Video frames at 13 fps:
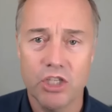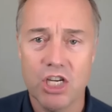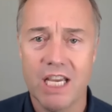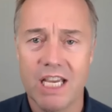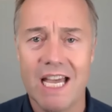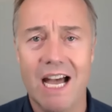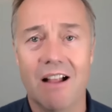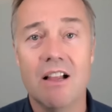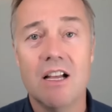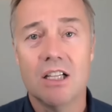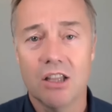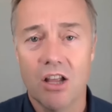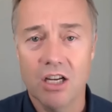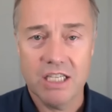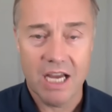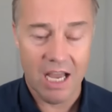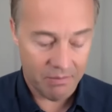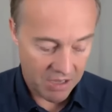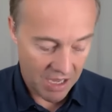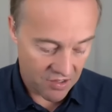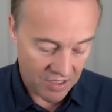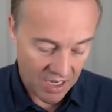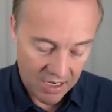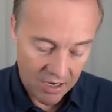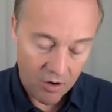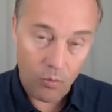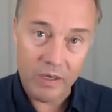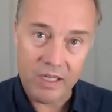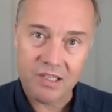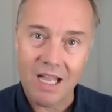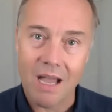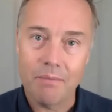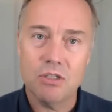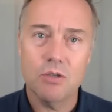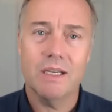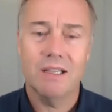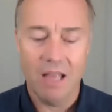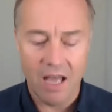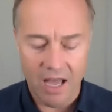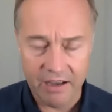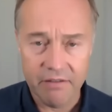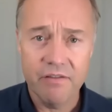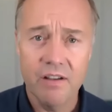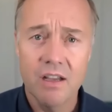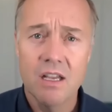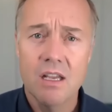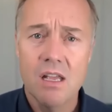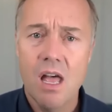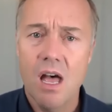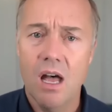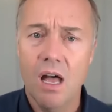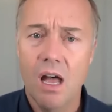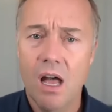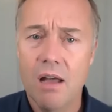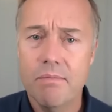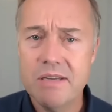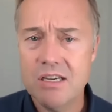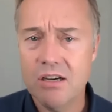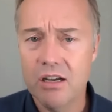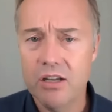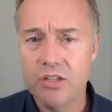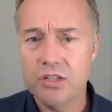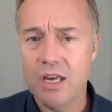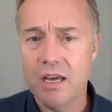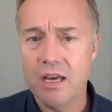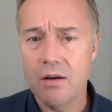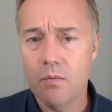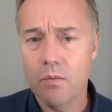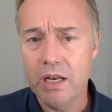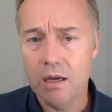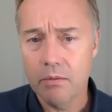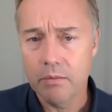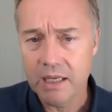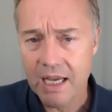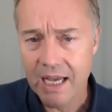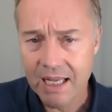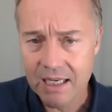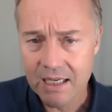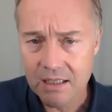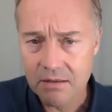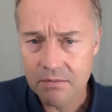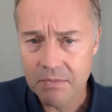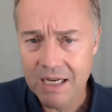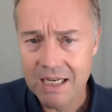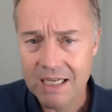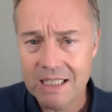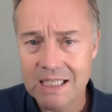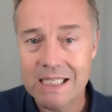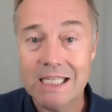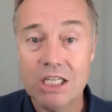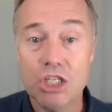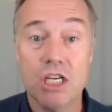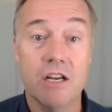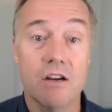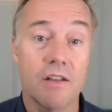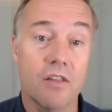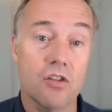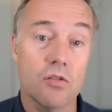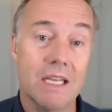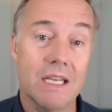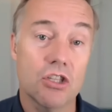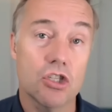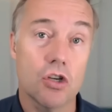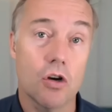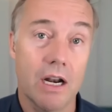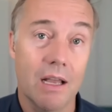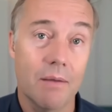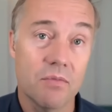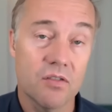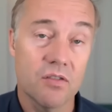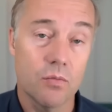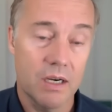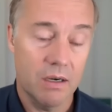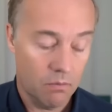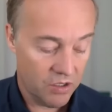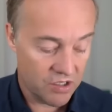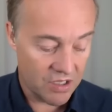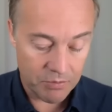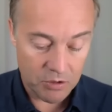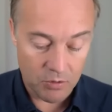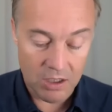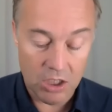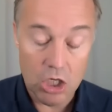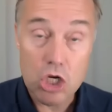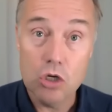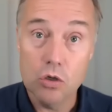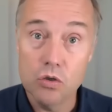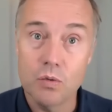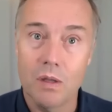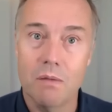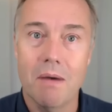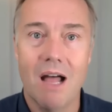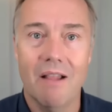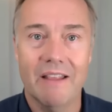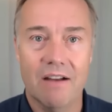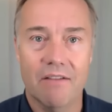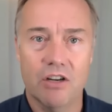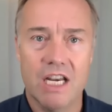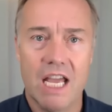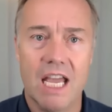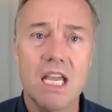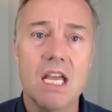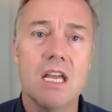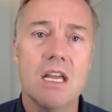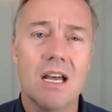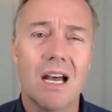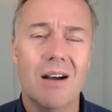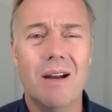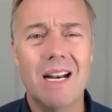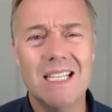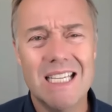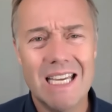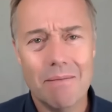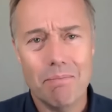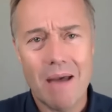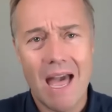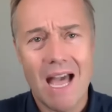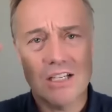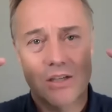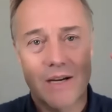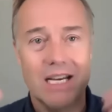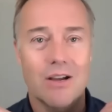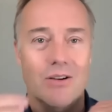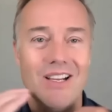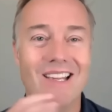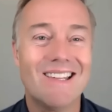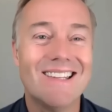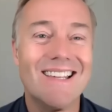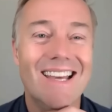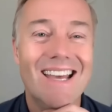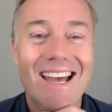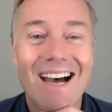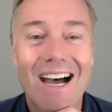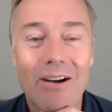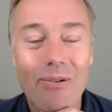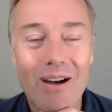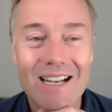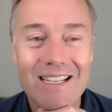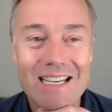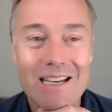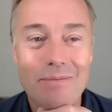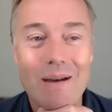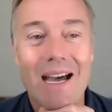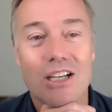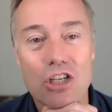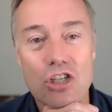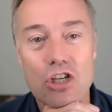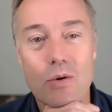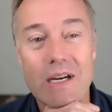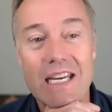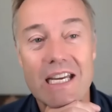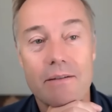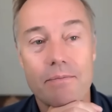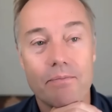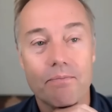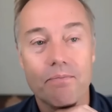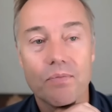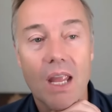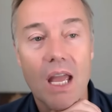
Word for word: your boy, Jay Cal. Long time. Yes, I know. We stopped doing live uh, because, uh, you know, we had made a decision here at This Week in Startups when we stopped doing news with Molly every day. I wanted to get back to, hey, notice, I wanted to get back to doing